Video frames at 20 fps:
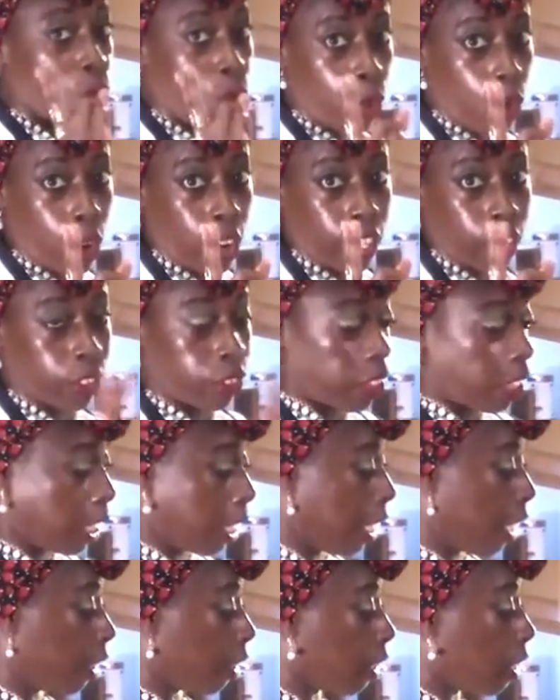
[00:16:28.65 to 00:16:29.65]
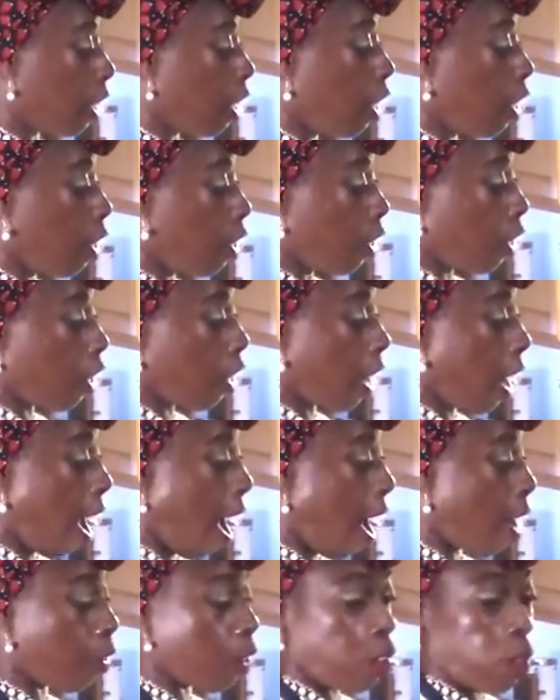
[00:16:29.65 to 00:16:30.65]
Four ingredients.
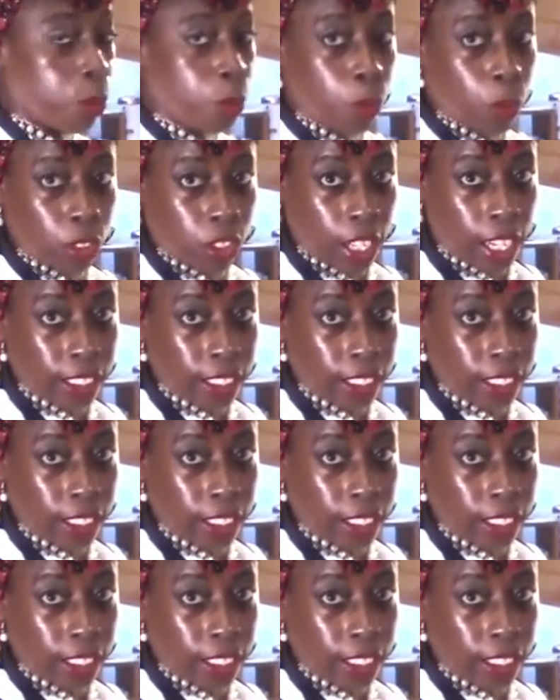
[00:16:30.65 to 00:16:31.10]
Carrot, which